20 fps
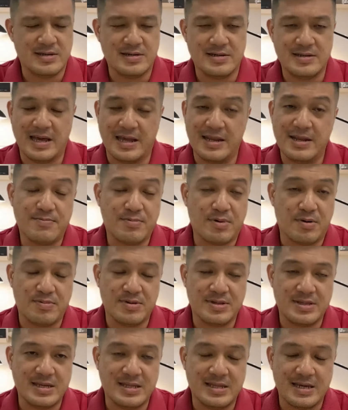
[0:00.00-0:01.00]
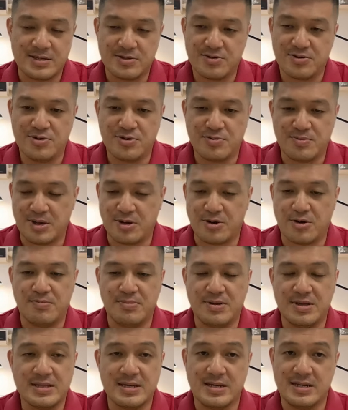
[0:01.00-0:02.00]
landed property that's going to be
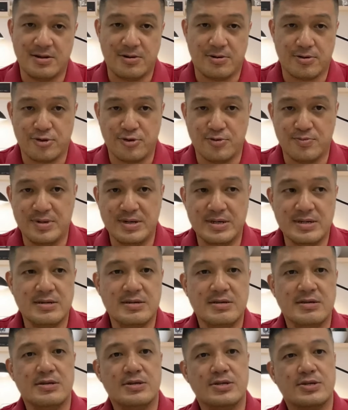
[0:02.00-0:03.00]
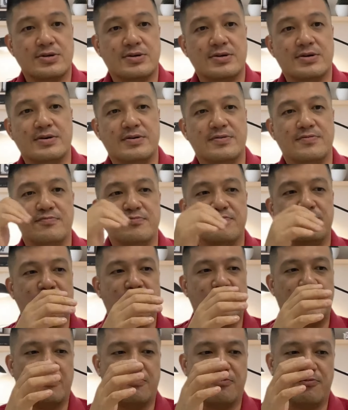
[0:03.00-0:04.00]
completed in October. So
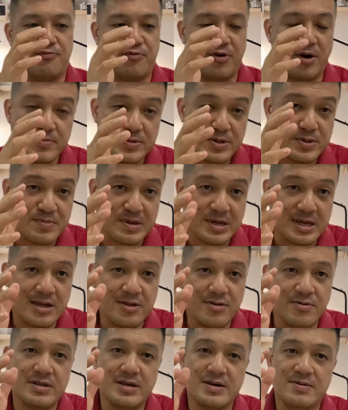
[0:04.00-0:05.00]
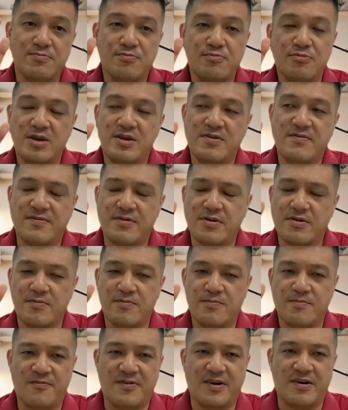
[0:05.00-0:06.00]
from speaking to them, we
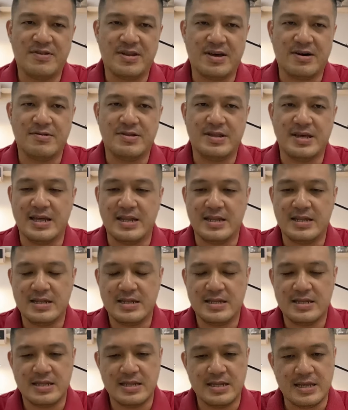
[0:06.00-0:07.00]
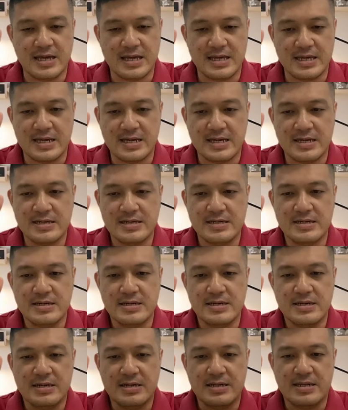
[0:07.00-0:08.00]
found out that
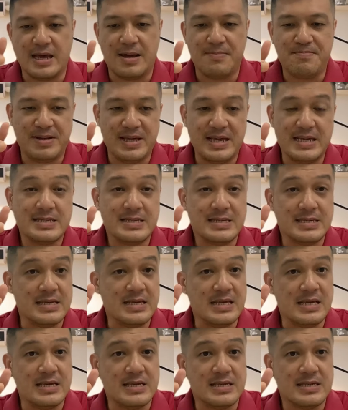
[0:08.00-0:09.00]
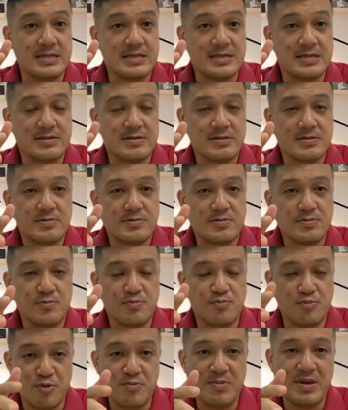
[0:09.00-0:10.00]
that place is
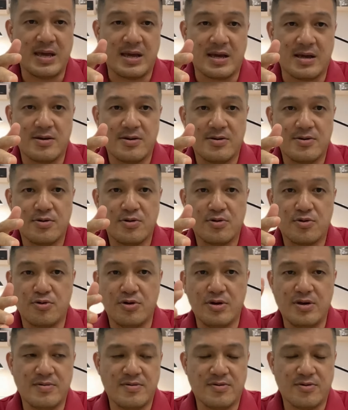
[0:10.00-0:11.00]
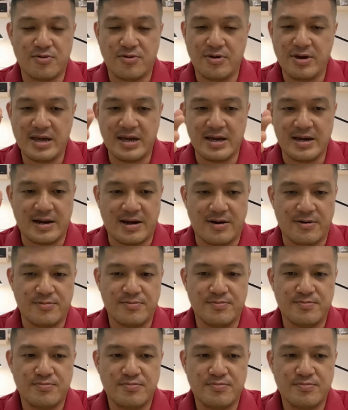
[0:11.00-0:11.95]
booming, growing around,